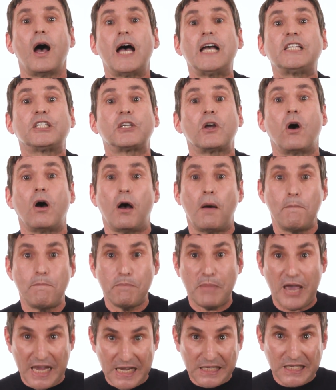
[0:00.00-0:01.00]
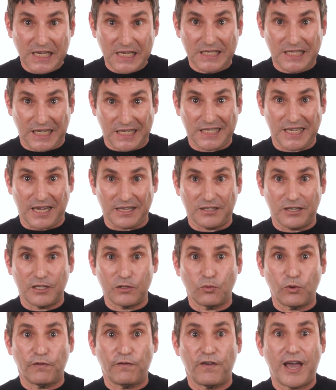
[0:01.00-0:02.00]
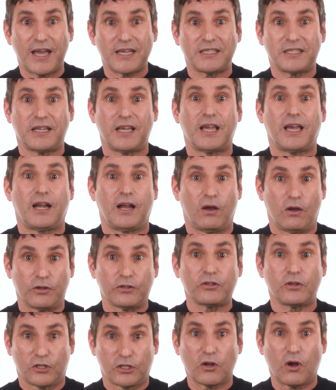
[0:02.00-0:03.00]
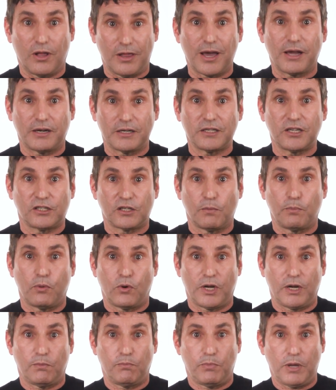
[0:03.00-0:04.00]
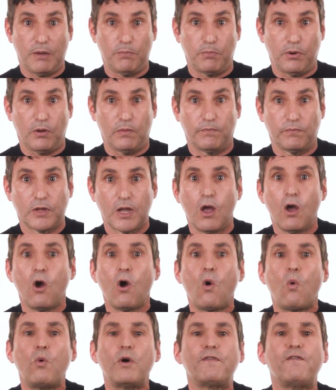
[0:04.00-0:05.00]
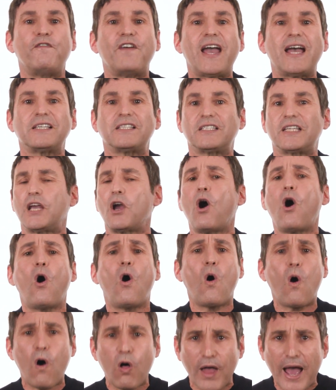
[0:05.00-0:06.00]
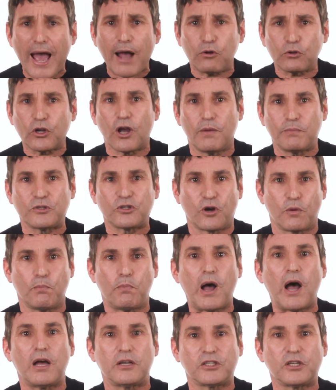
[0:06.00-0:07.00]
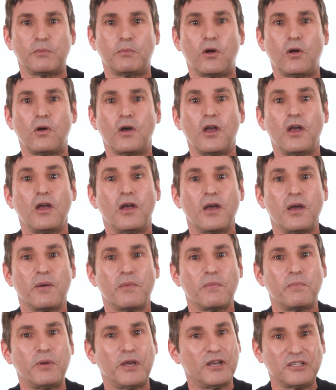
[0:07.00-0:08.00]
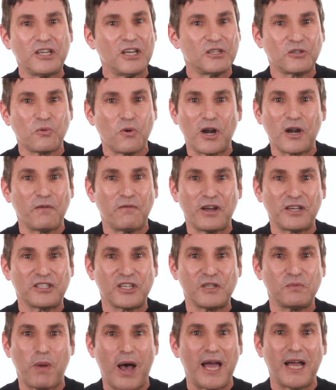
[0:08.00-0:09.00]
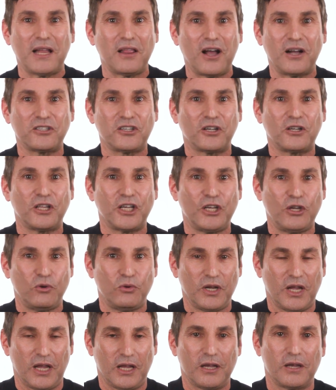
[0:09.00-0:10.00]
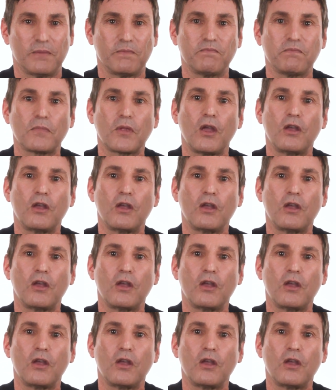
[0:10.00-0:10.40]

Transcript: I saw amazing successes with fasting and I also saw a lot of disappointed people. With fasting, all outcomes are possible because each one of us is biologically unique.